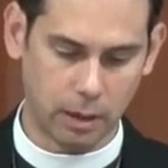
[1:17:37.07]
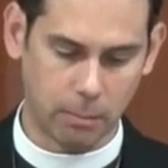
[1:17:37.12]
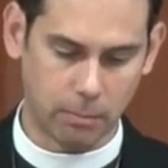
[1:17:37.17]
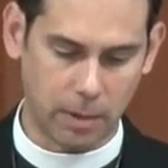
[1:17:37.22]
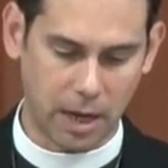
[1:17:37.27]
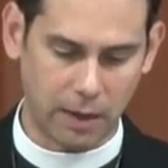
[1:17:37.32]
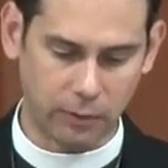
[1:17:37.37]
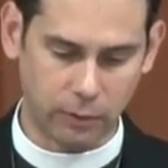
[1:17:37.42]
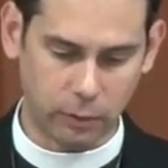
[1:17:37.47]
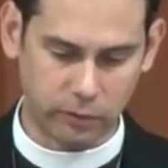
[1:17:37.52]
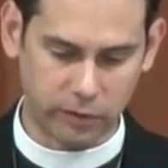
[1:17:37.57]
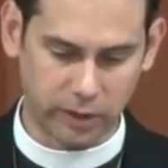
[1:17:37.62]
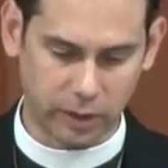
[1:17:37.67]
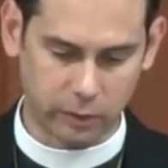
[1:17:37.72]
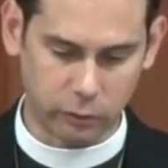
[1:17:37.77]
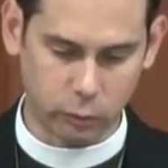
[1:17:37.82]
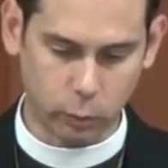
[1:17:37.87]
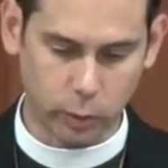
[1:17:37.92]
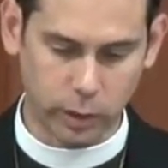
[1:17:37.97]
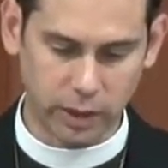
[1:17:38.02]
Matthew 10
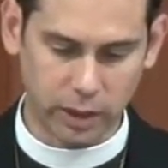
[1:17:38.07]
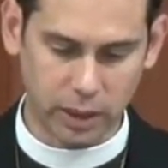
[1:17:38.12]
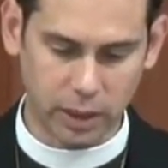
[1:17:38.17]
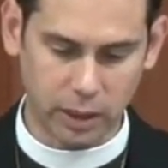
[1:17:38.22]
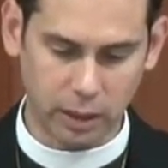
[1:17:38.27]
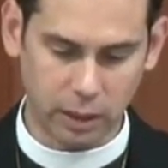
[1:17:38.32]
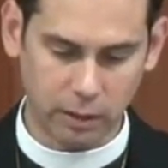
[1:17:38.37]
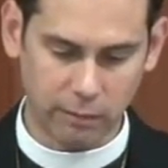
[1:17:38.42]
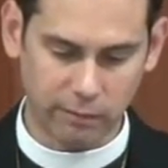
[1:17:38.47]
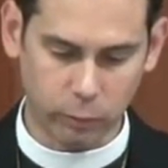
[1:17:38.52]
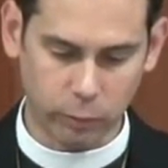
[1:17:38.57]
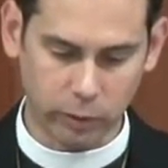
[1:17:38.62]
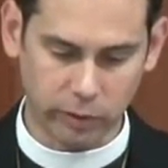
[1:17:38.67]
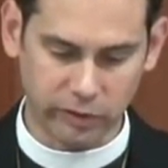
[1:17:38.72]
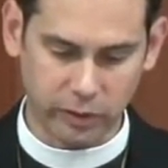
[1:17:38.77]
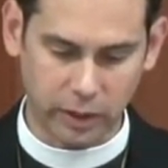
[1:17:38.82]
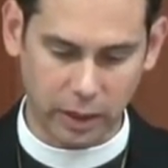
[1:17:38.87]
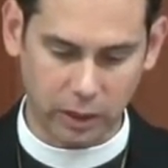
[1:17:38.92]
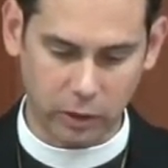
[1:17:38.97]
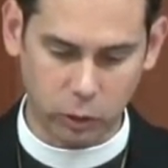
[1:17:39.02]
20, for it
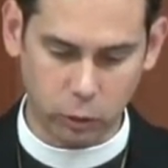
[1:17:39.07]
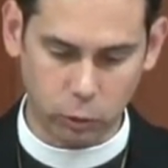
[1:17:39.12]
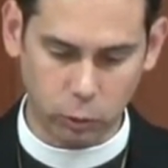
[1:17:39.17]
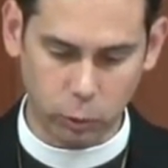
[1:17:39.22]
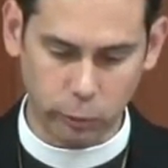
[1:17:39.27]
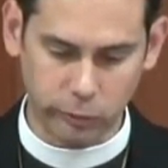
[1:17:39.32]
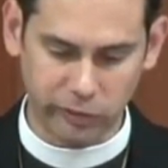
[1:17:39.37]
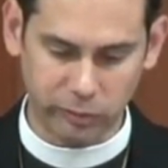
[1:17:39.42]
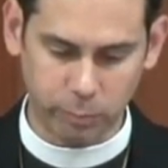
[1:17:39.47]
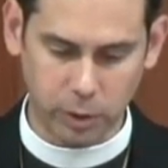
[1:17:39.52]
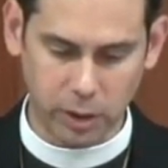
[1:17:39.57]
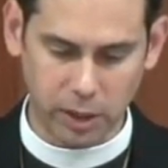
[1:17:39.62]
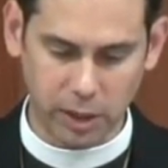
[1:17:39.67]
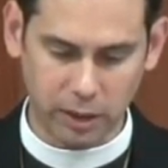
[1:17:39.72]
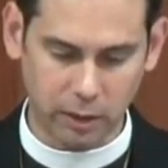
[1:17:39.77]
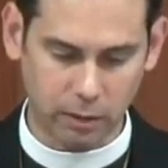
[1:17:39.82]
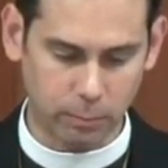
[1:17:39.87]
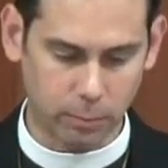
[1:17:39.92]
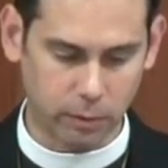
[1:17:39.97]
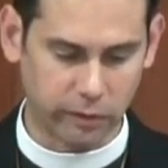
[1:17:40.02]
is not you who
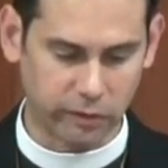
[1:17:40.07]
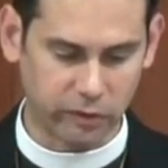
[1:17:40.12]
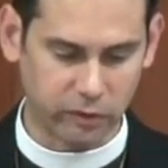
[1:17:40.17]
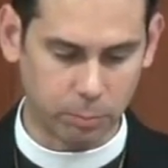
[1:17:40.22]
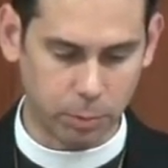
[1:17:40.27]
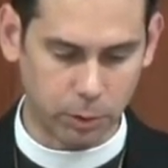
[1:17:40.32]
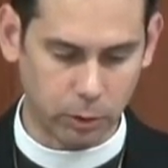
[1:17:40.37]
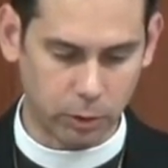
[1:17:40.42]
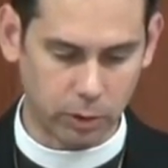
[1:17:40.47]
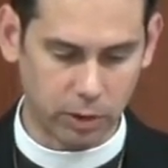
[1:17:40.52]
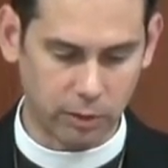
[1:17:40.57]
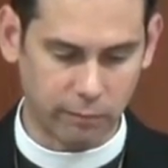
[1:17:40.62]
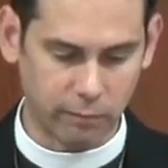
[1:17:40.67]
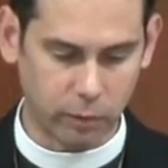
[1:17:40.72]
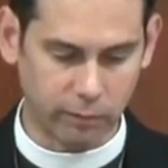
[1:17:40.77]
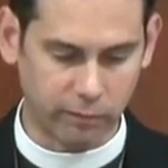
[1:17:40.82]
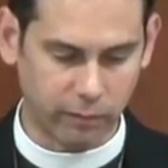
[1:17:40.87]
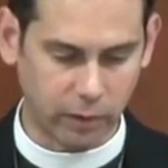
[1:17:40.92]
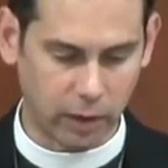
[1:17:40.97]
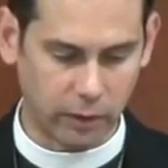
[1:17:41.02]
speak, but the Spirit of
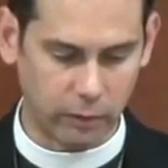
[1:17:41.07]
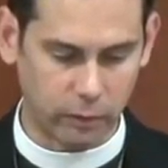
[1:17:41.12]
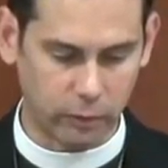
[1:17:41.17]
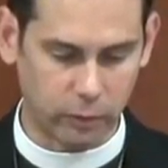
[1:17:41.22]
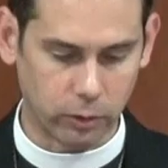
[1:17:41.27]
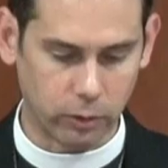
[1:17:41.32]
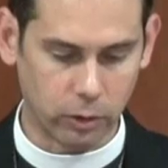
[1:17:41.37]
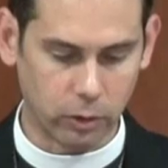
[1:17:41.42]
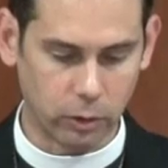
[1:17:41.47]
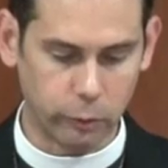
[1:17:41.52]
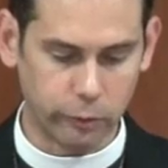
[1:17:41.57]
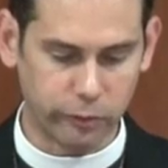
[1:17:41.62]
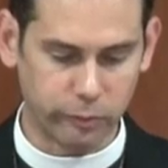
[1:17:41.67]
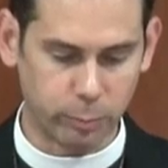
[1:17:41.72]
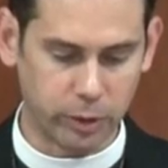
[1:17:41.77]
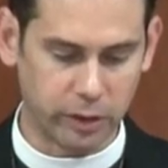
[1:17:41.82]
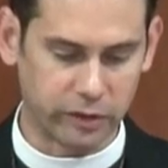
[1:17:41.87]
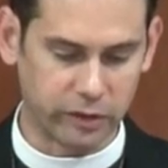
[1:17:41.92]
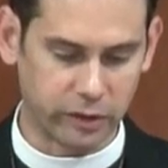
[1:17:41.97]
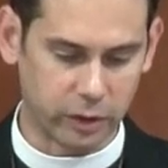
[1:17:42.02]
your Father who
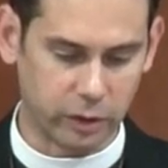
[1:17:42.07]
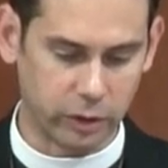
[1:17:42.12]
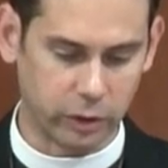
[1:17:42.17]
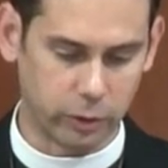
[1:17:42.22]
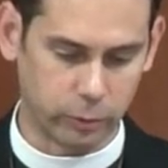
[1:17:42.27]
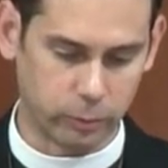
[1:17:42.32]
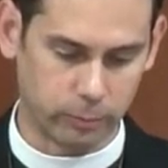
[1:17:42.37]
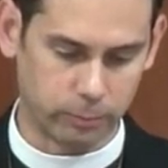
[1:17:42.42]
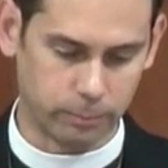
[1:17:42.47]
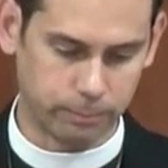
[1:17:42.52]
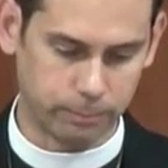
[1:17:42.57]
speaks in you.